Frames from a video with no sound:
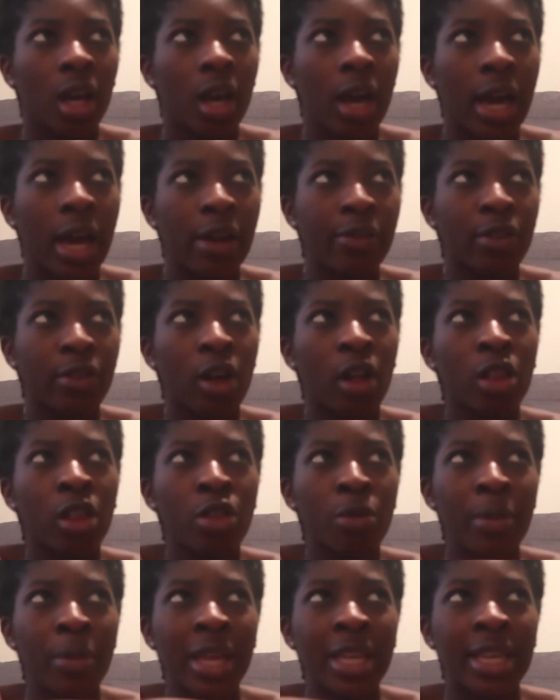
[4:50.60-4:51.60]
out of all
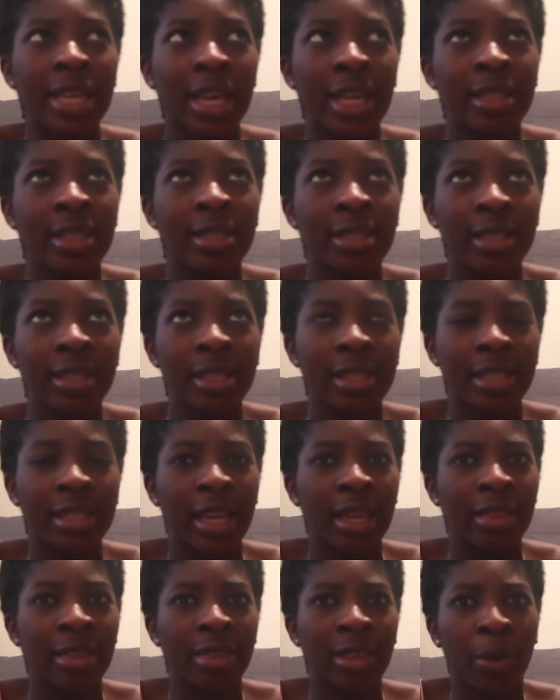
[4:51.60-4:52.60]
the main kids, he's
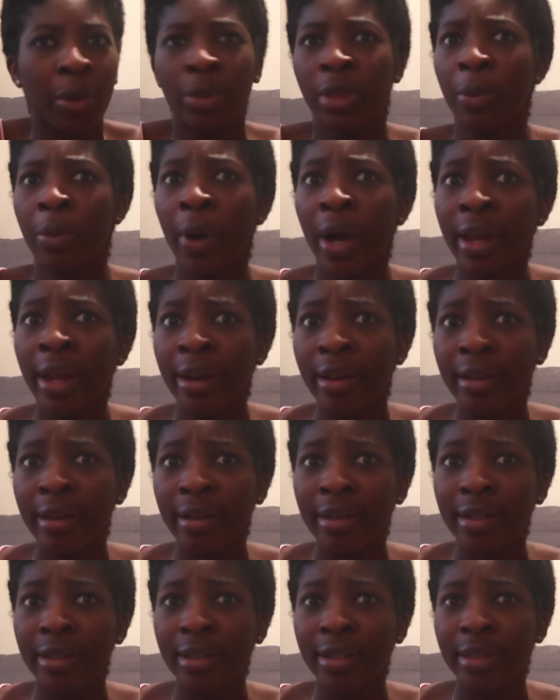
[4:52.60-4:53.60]
like the only one
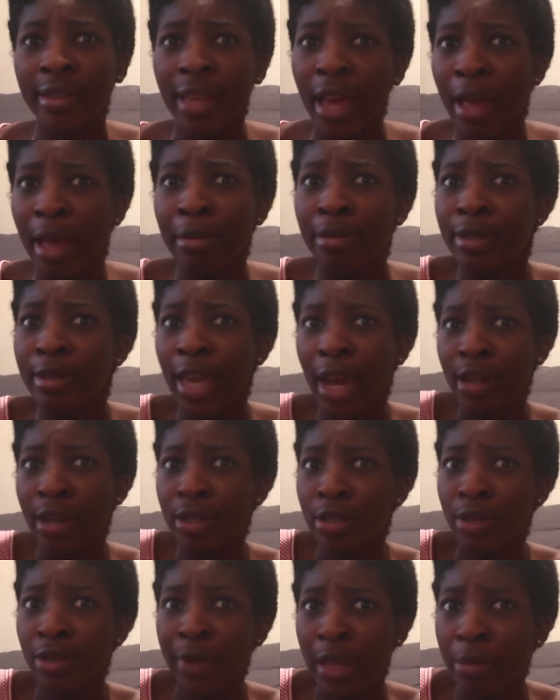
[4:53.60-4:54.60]
that has
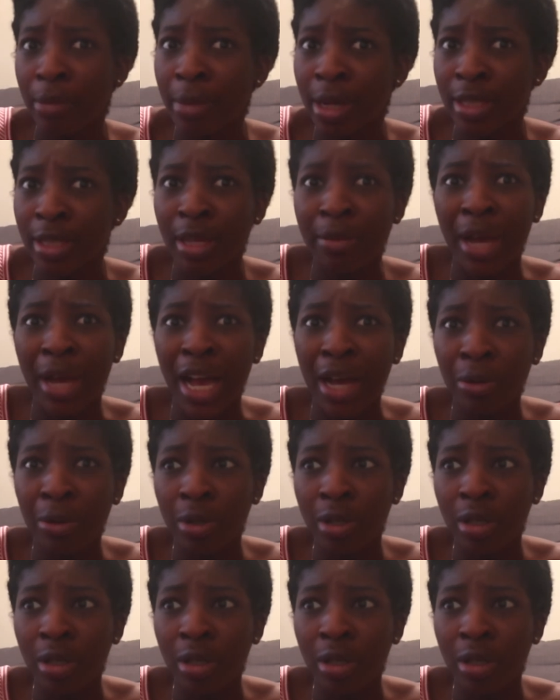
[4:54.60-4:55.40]
character development somehow.